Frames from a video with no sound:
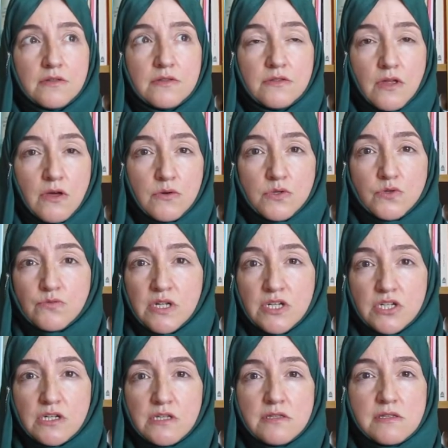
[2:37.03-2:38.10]
Those
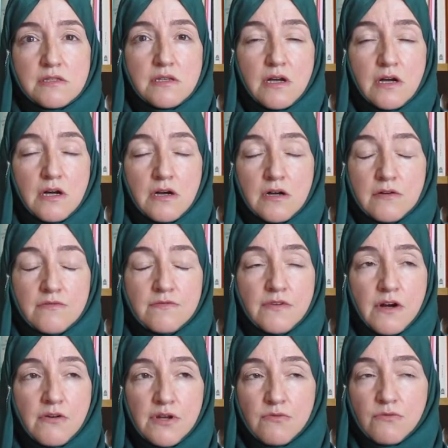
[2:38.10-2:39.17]
regions are
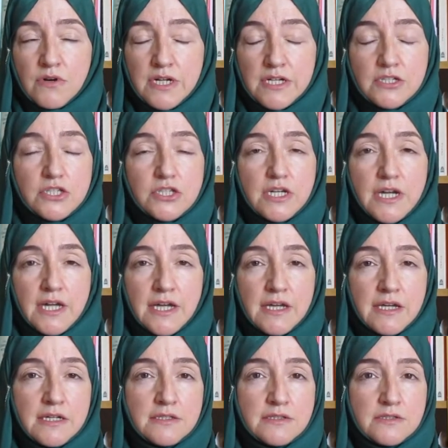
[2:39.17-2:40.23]
very rich
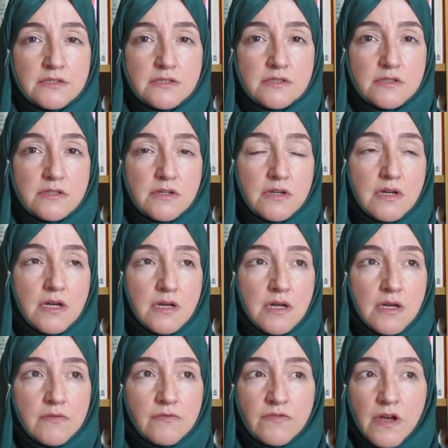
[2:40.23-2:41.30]
and
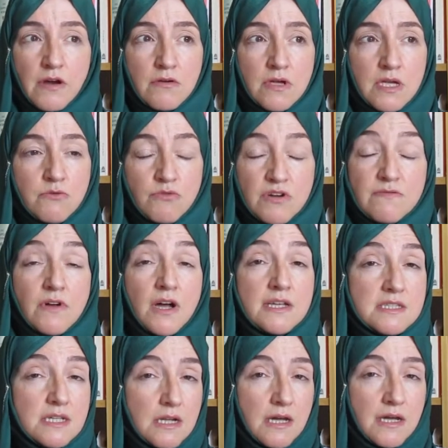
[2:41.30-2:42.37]
very
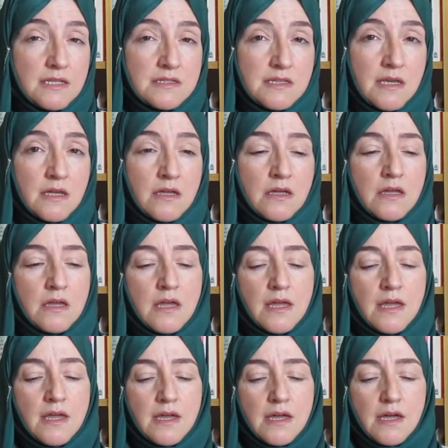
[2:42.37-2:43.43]
revitalizing.
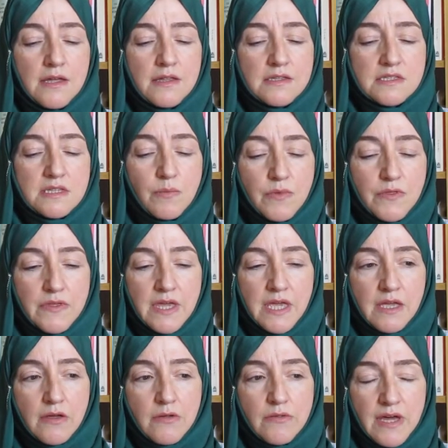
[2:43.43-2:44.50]

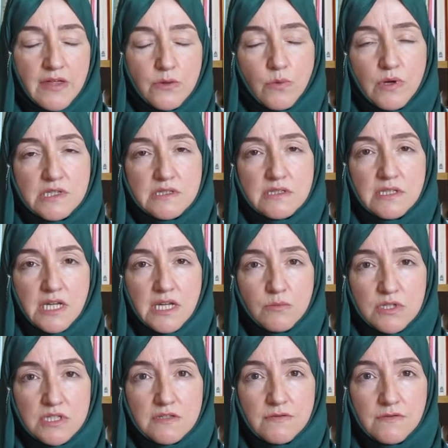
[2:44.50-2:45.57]
Something that the Western
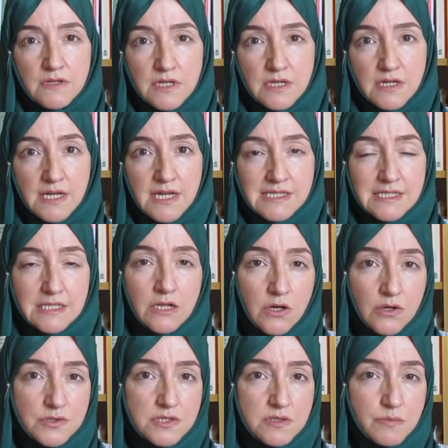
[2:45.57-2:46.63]
Hemisphere has
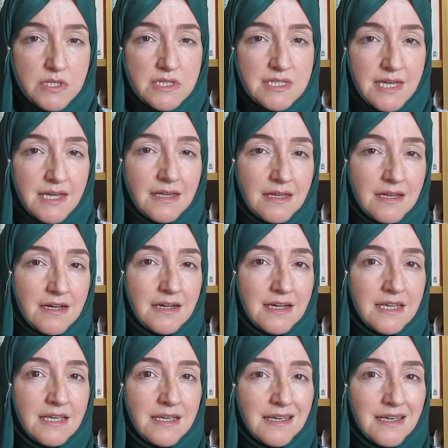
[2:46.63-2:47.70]
lost,
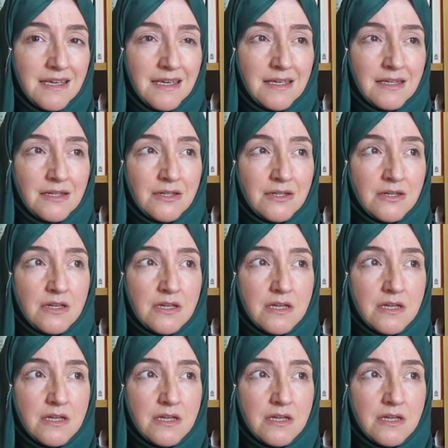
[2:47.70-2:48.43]
particularly in